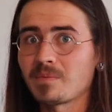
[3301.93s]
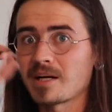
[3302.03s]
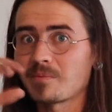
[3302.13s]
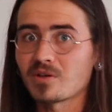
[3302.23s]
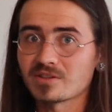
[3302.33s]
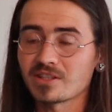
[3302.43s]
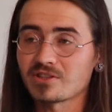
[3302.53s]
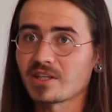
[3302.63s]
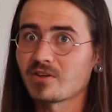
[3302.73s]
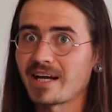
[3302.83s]
bypass that
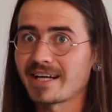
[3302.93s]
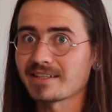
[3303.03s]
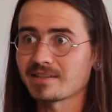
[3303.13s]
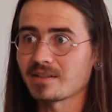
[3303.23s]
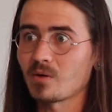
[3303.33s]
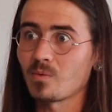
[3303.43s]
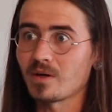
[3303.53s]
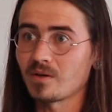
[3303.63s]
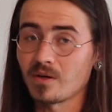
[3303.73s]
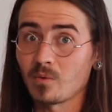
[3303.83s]
shadow and
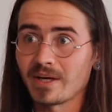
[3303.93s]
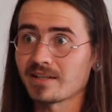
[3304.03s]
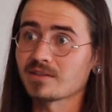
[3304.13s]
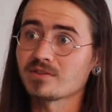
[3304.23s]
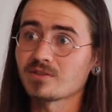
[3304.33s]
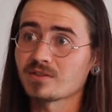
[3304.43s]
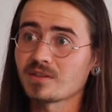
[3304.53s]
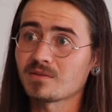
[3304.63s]
awaken into yourself.